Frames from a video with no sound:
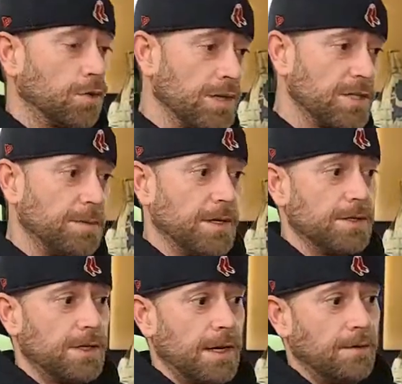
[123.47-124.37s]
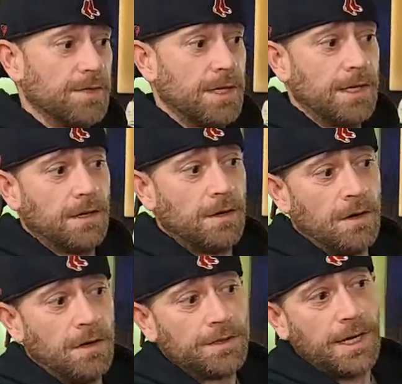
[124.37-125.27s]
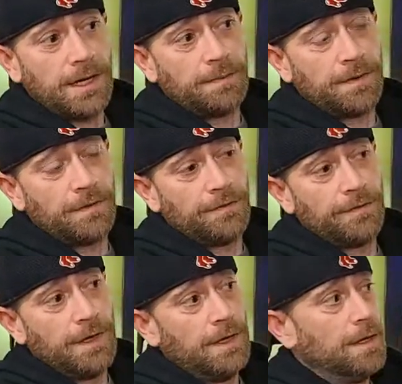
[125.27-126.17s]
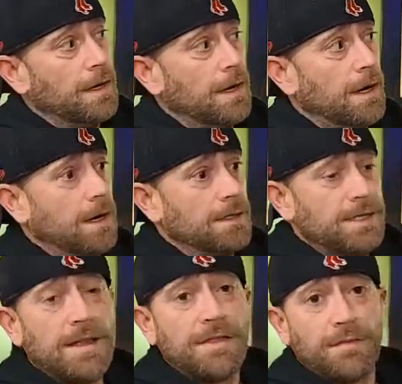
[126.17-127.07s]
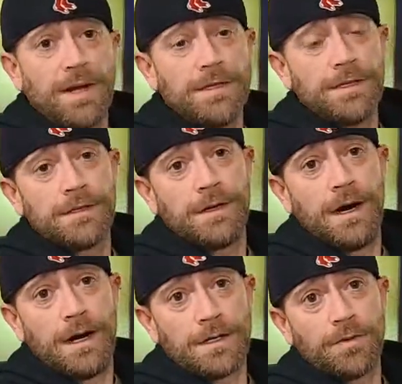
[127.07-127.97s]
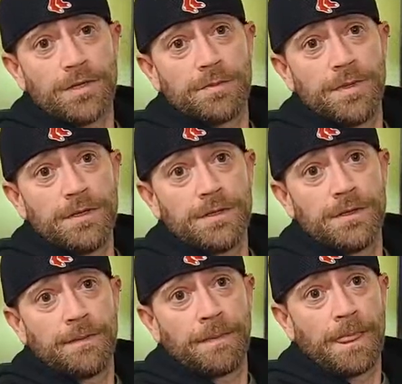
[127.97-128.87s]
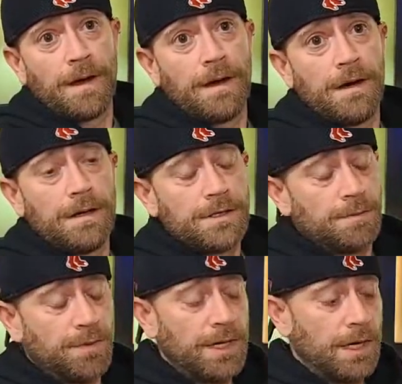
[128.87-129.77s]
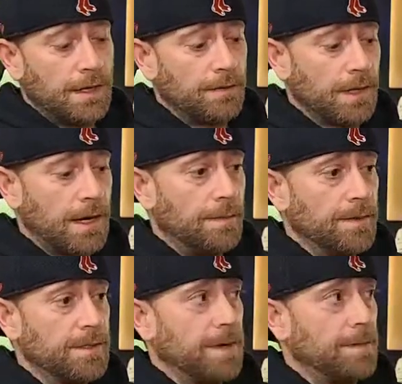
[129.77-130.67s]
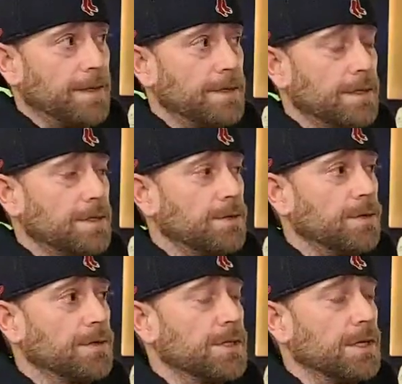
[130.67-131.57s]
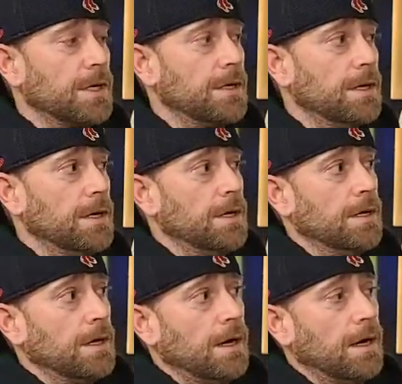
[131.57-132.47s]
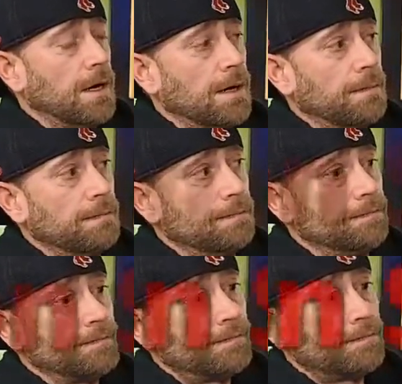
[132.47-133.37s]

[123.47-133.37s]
Christmas, I was getting all type of death threats on Christmas, some pretty ignorant comments about my 6-year-old son. And